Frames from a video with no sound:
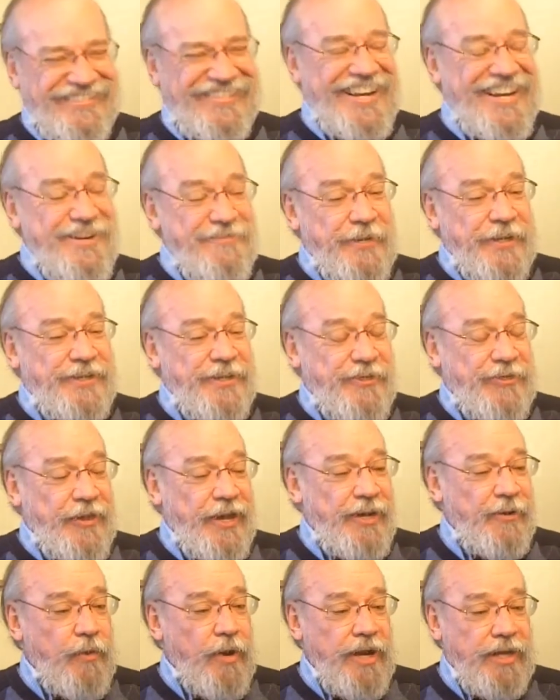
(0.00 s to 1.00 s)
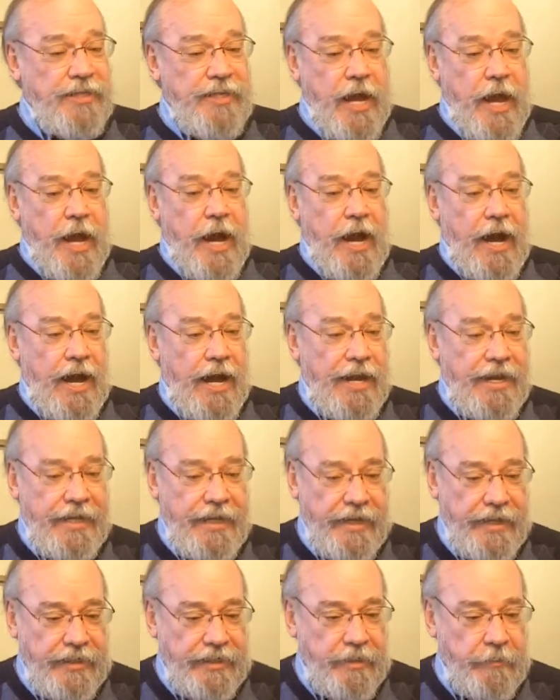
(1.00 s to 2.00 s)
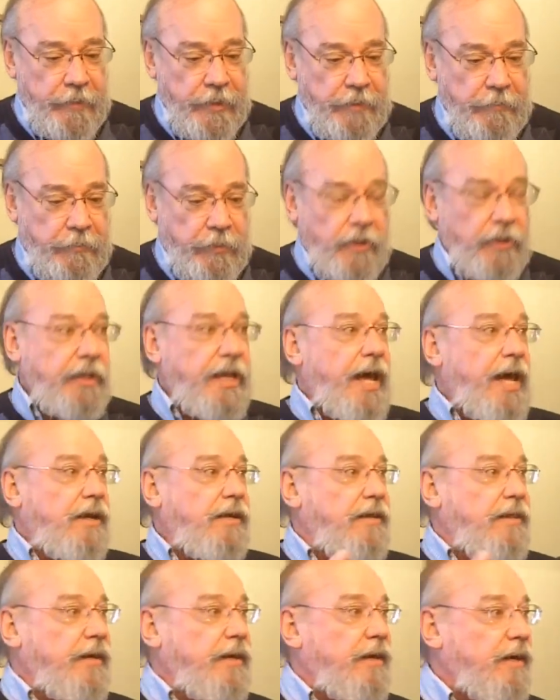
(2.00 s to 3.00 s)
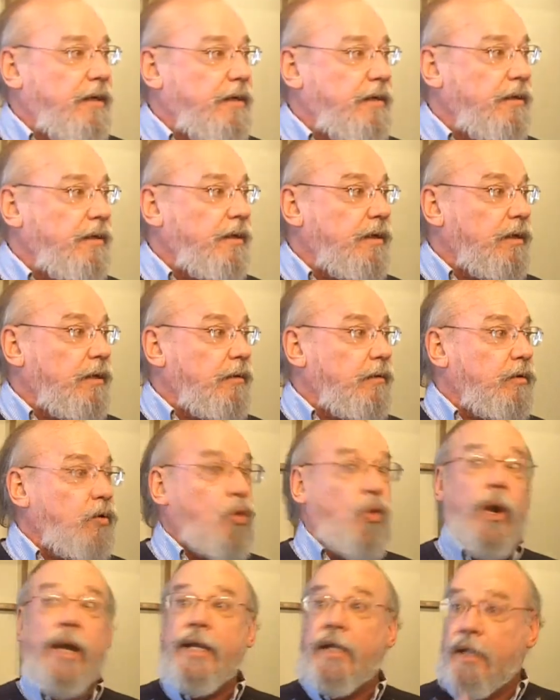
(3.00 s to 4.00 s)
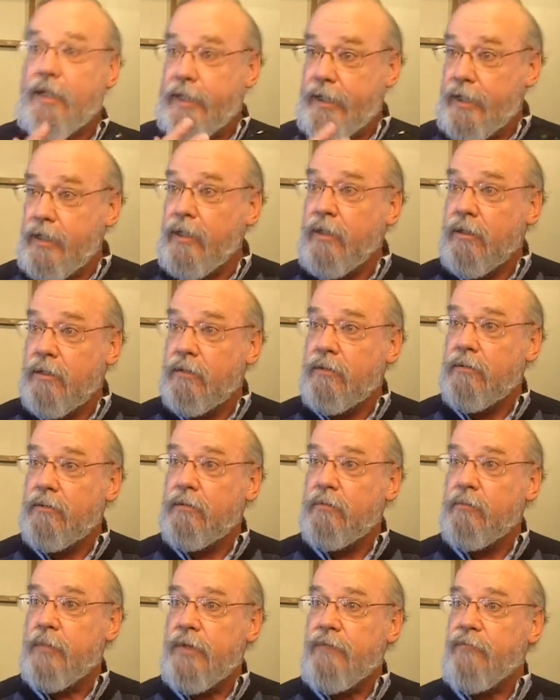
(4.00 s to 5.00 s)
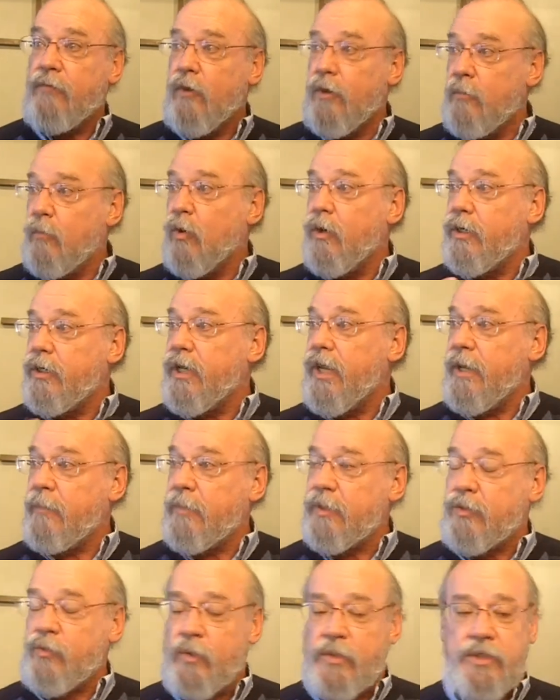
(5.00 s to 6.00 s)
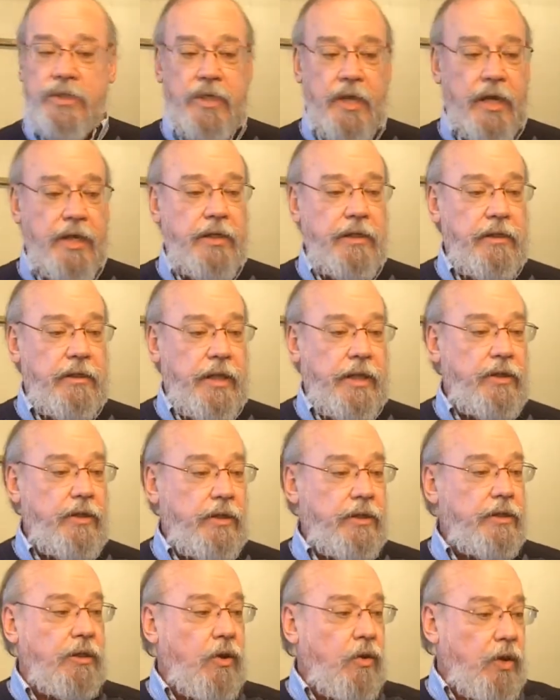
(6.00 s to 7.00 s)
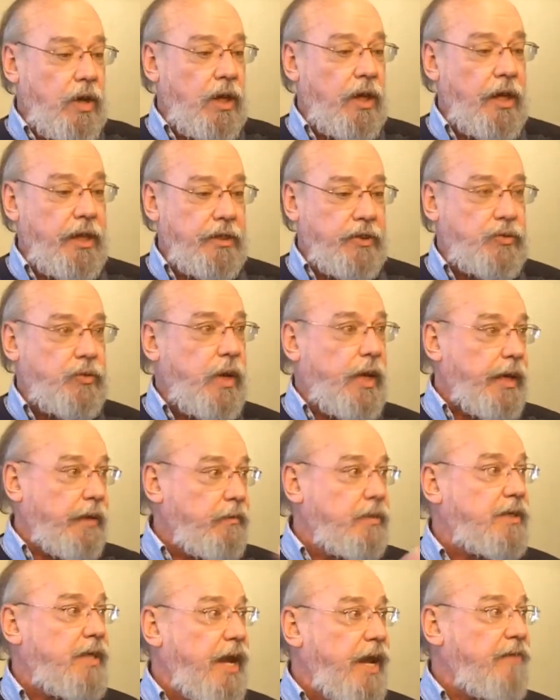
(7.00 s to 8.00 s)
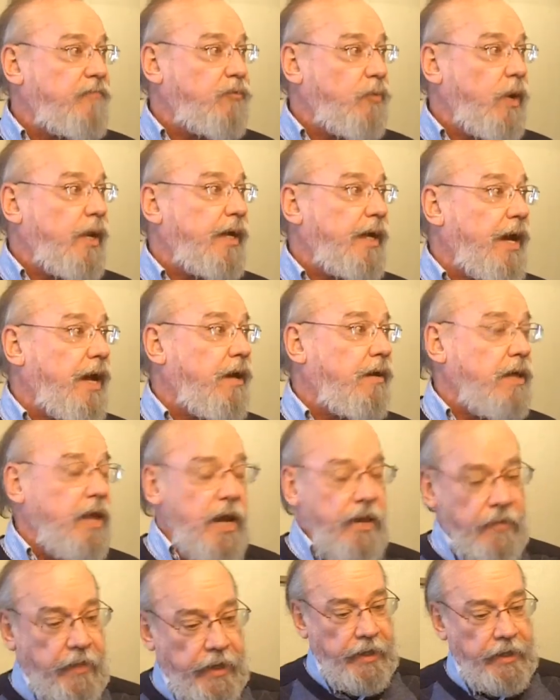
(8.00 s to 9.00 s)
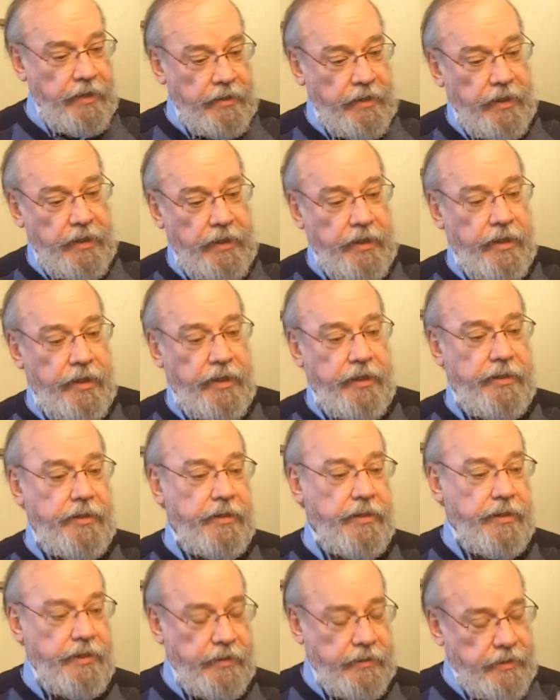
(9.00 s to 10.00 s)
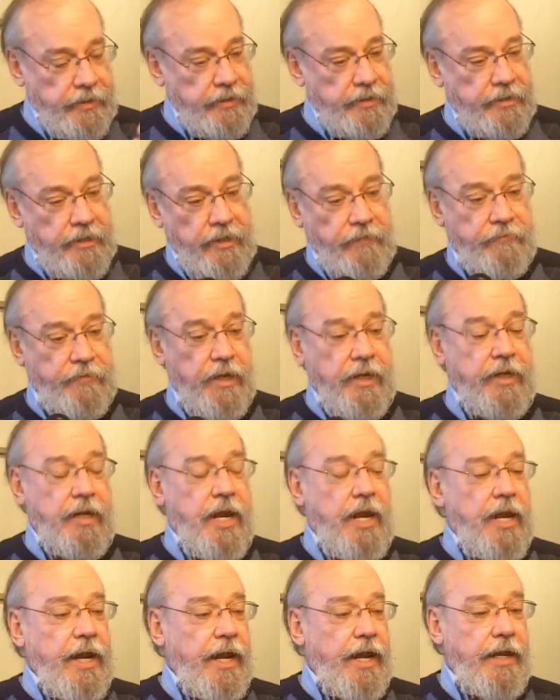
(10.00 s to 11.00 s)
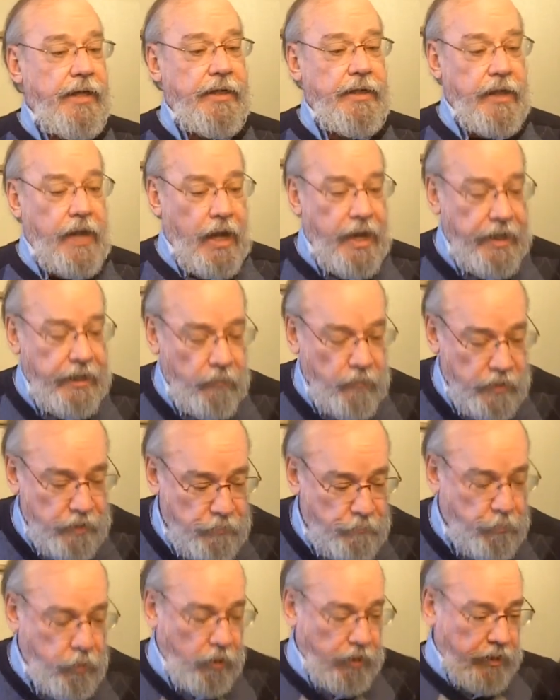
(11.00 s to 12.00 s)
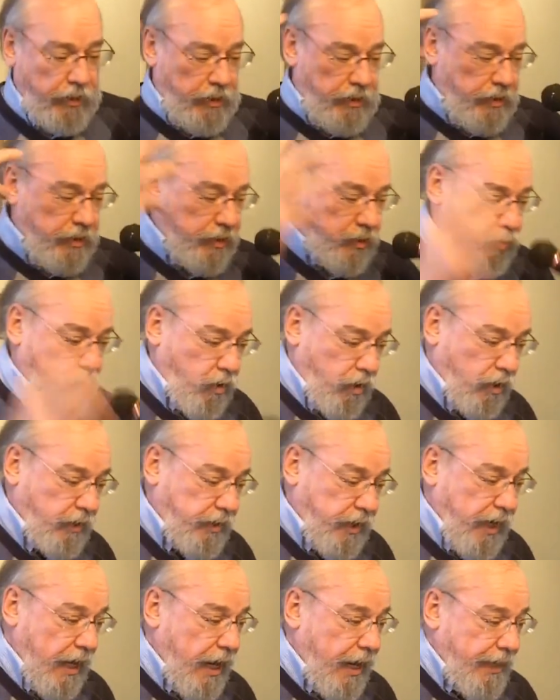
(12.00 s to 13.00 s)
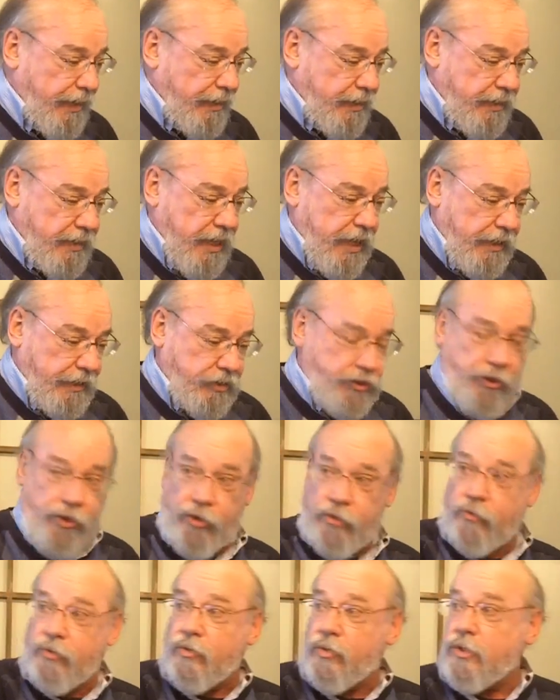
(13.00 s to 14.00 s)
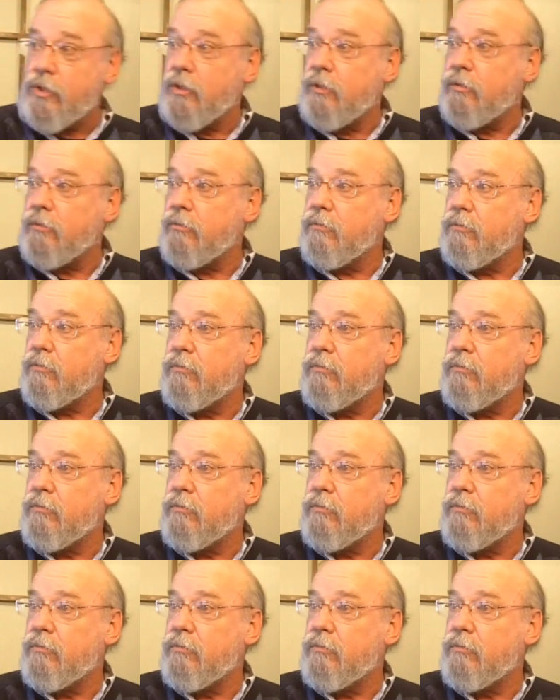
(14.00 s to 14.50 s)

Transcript: But the thing was, I had to be pulled out of there quickly before more damage was done. They couldn't go to lunch while I was halfway out. They had to get this stuff done. And I was put into this world that I did not choose.